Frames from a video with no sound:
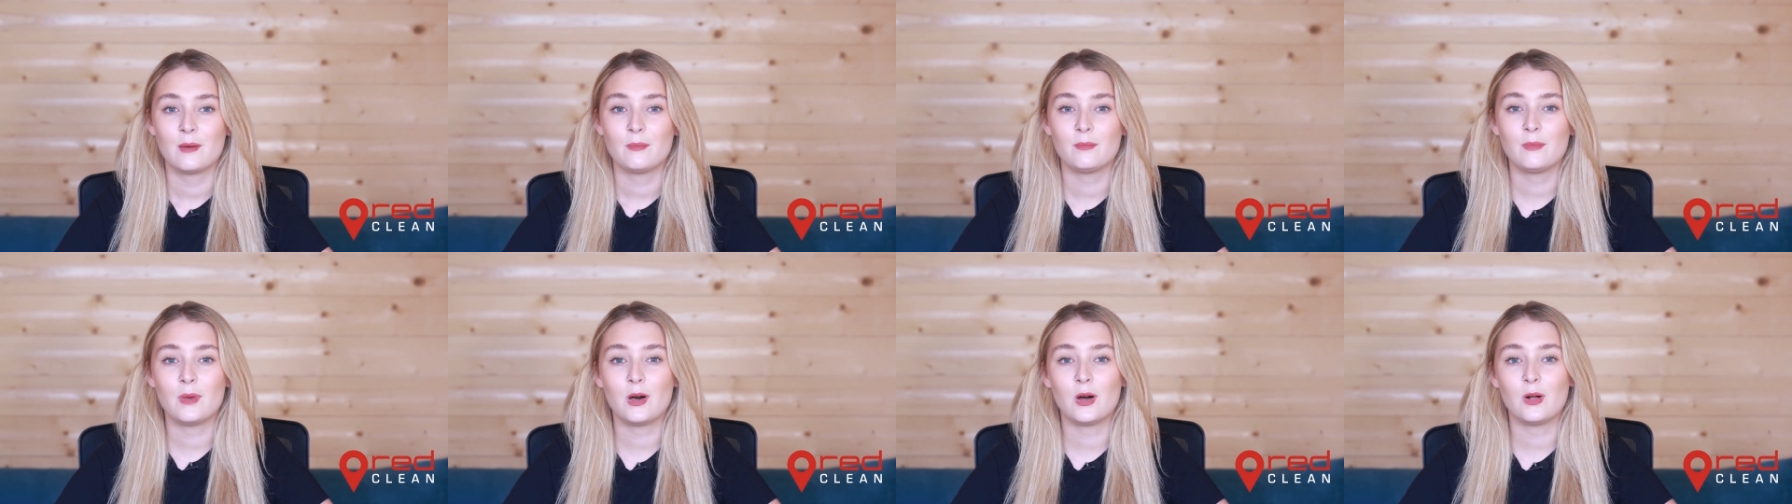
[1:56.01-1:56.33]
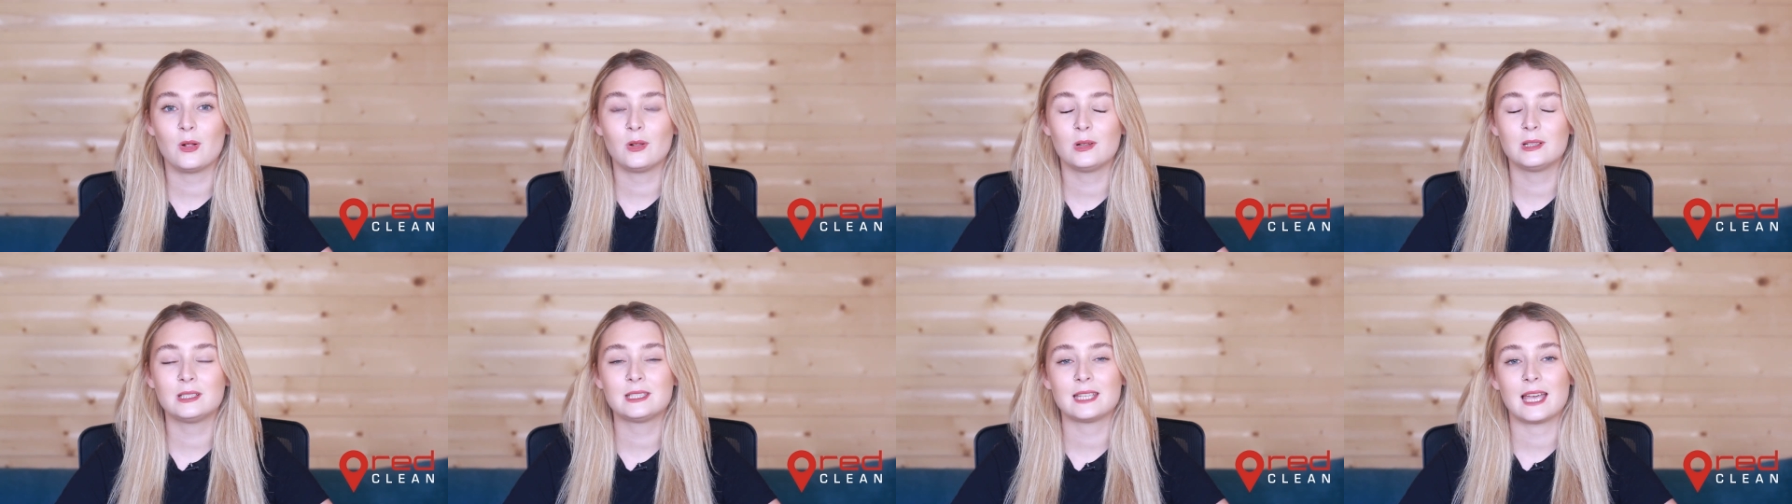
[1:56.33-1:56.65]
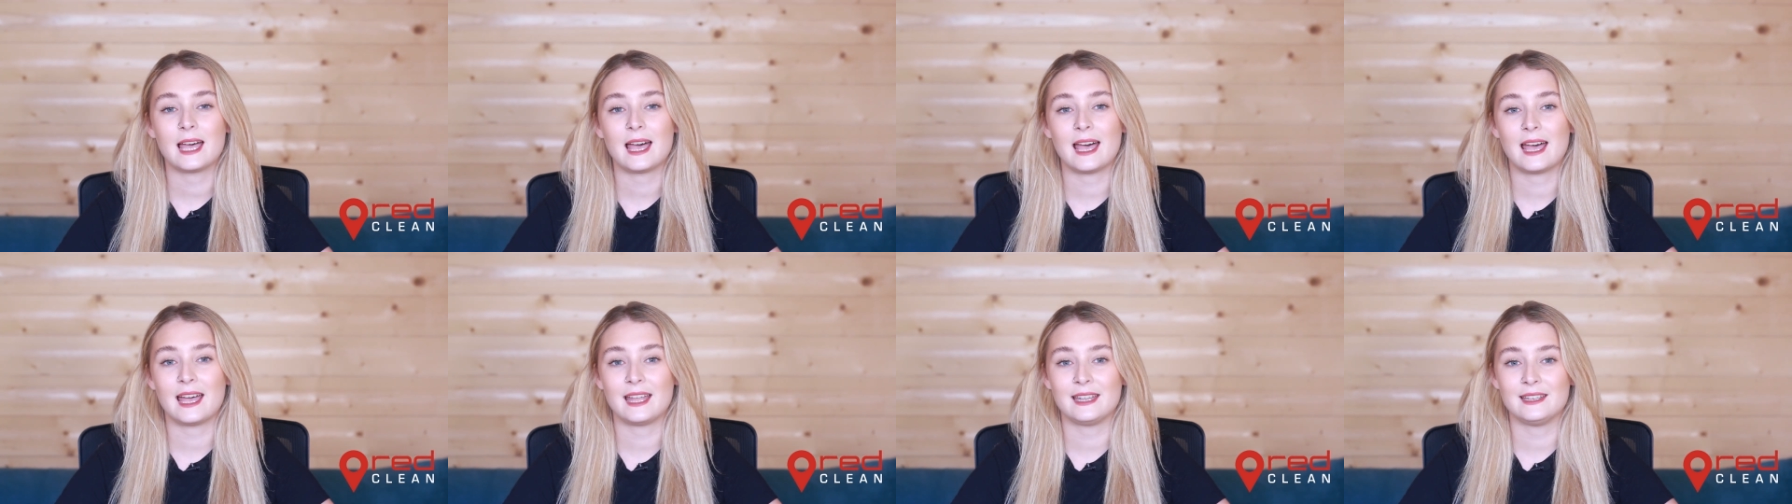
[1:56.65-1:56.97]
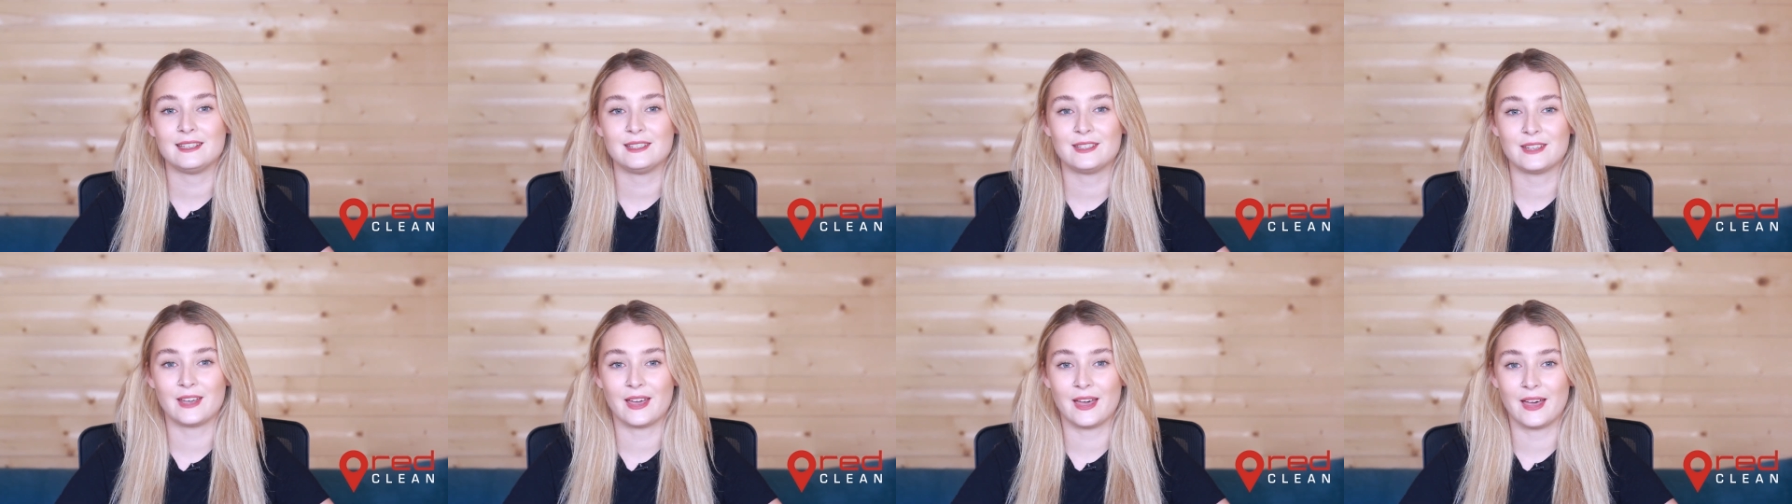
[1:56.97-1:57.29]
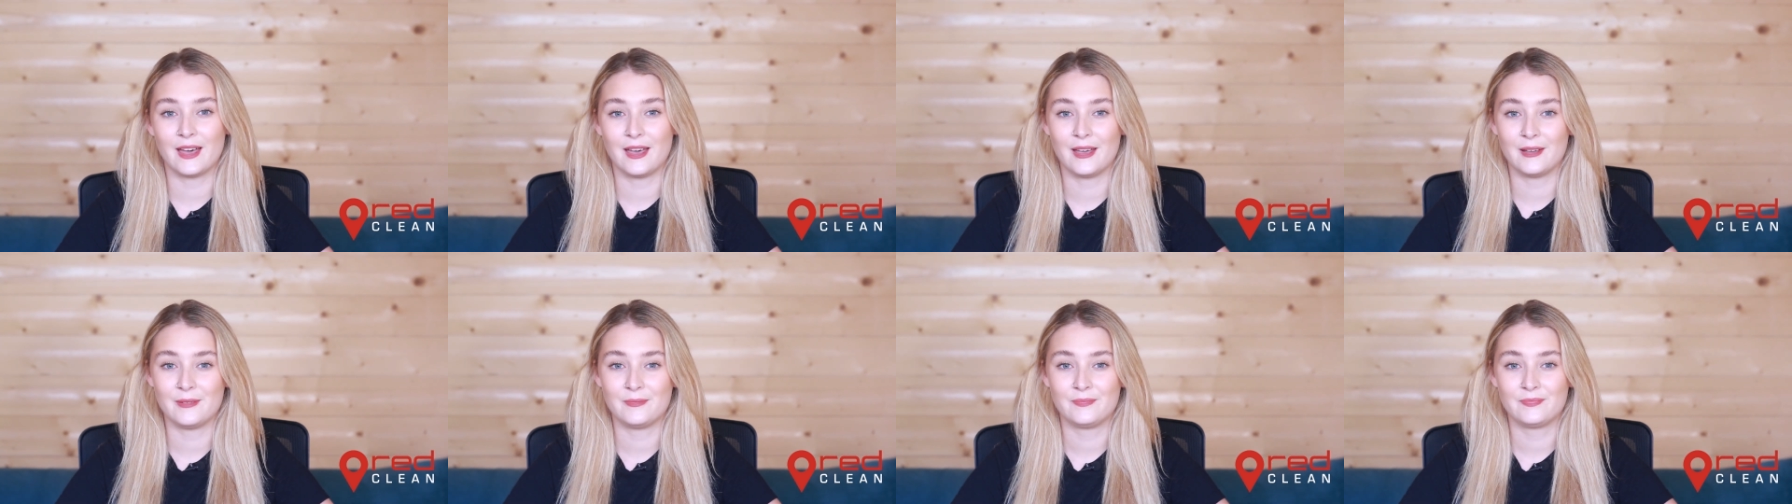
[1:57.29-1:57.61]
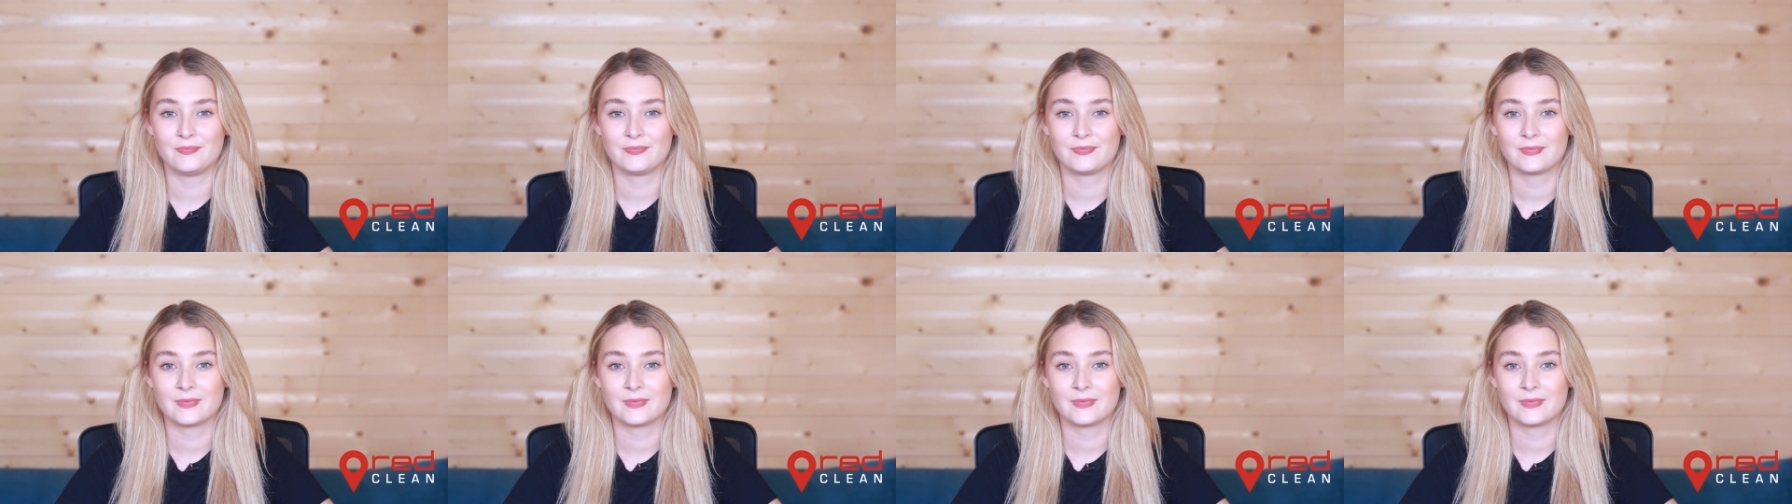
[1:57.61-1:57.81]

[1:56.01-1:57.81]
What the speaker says: mould and dirt.